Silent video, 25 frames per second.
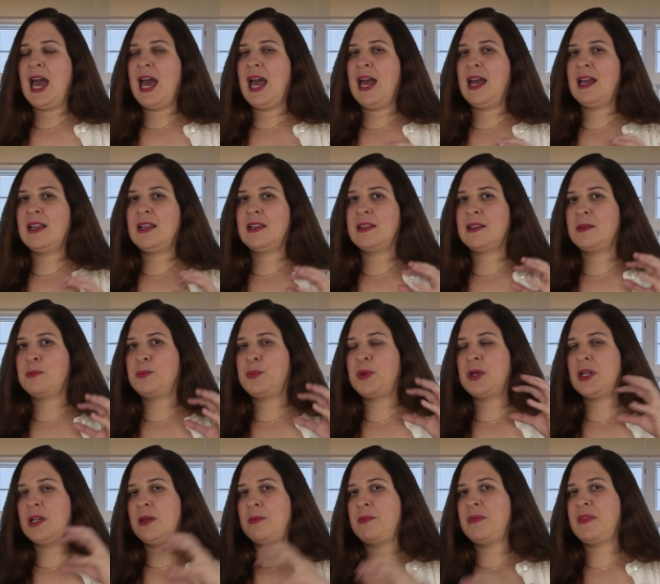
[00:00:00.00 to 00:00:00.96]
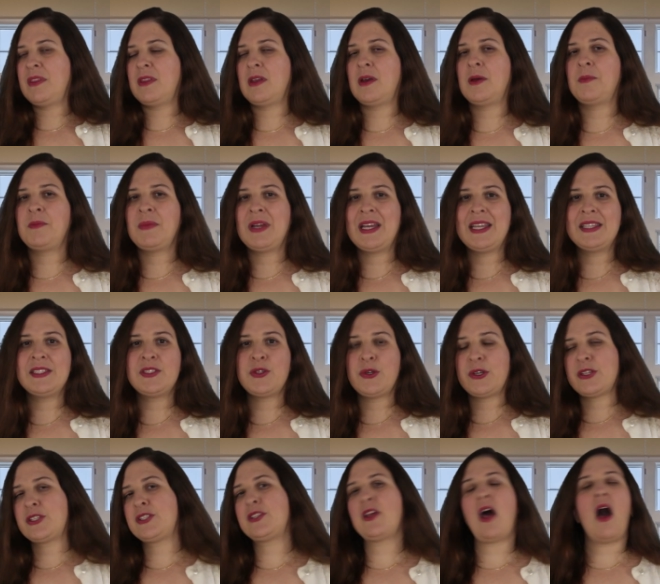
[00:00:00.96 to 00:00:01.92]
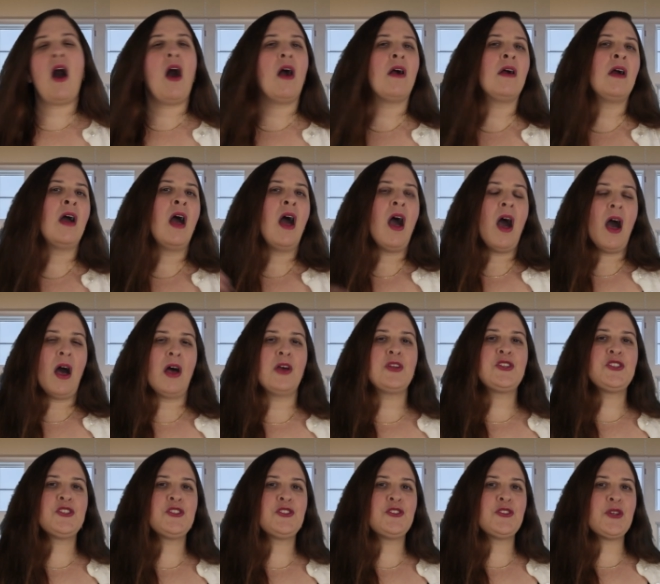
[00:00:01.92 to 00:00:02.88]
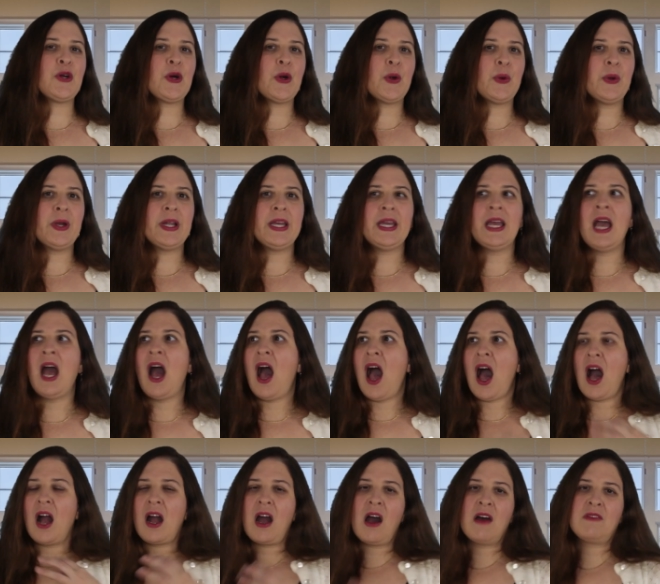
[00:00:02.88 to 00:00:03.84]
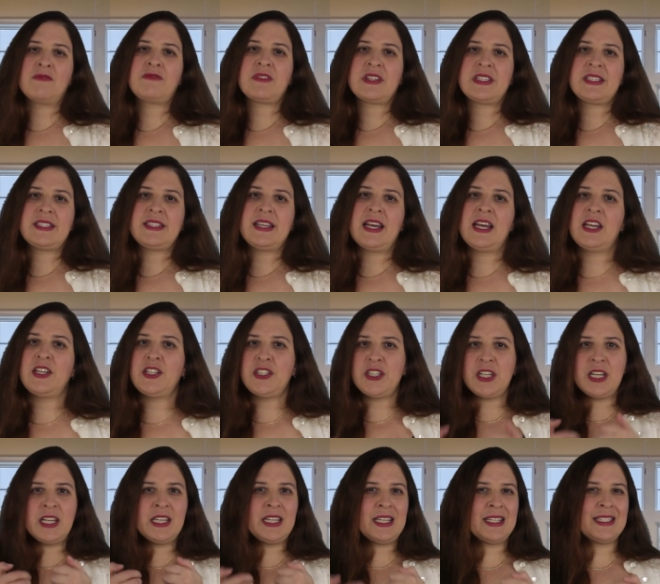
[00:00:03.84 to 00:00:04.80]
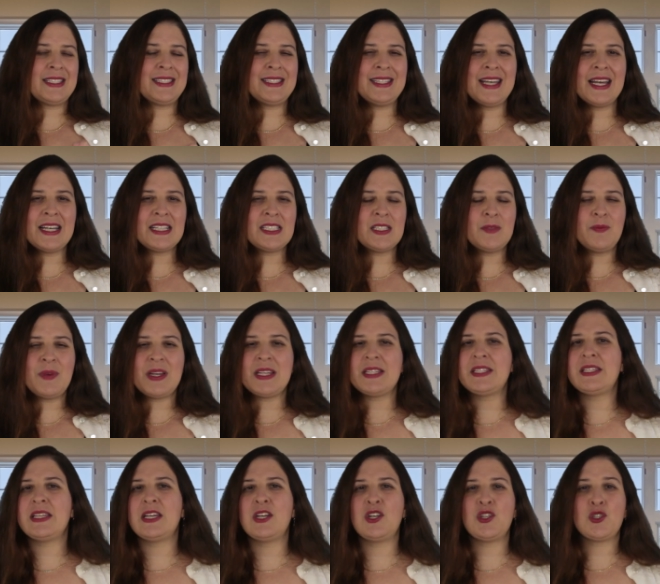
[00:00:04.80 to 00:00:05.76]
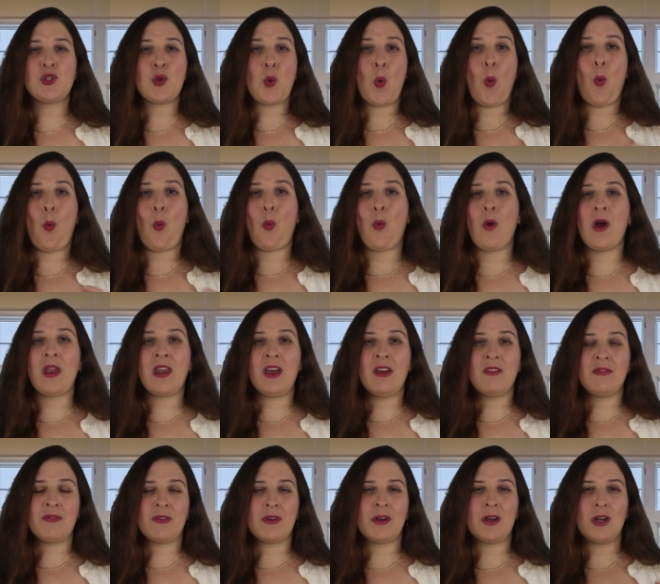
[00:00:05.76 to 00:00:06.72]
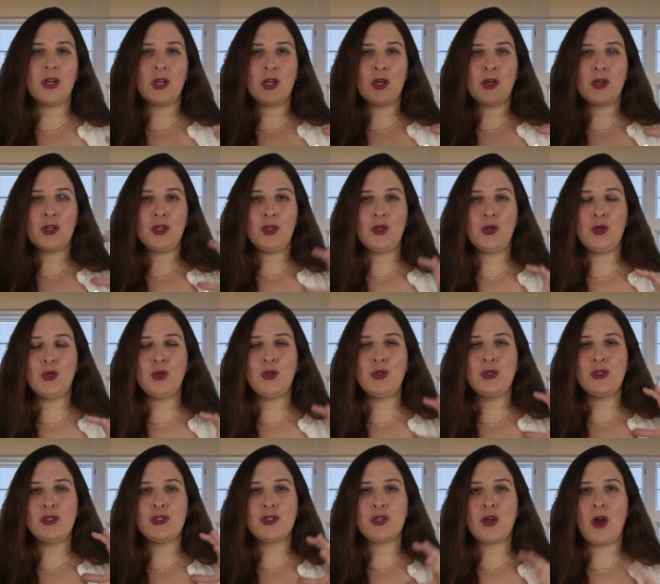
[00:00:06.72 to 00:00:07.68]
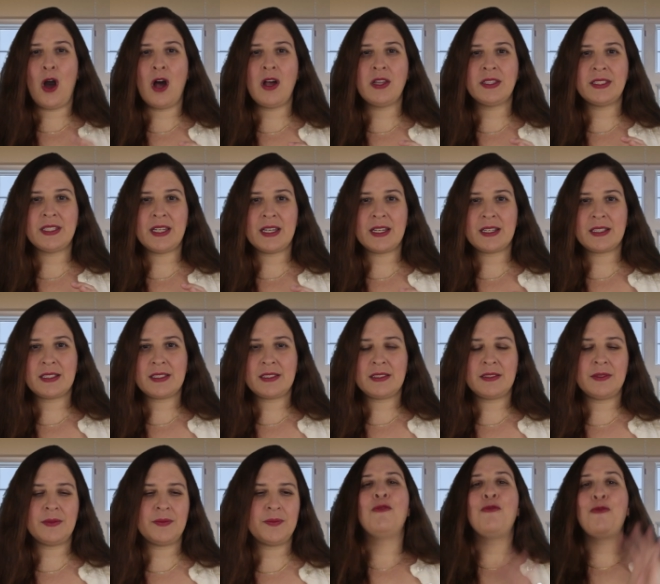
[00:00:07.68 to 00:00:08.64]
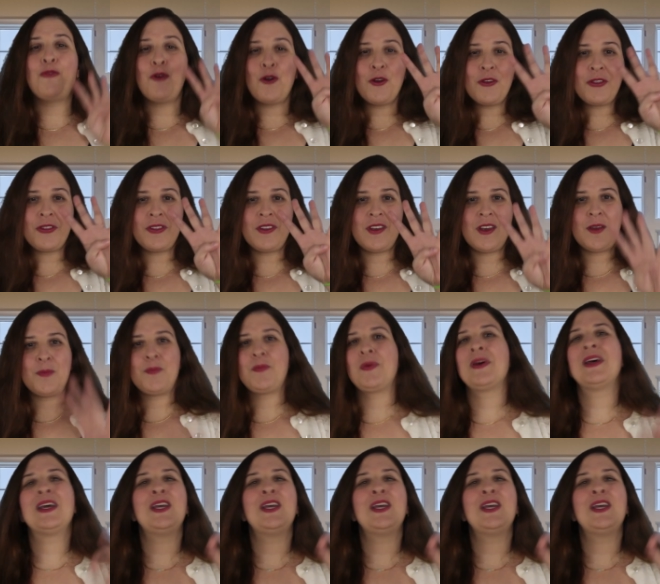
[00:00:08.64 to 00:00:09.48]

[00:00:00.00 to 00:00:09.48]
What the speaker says: and putting them into a song, a story, a conversation, a text message, whatever. Use context. Fourth tip,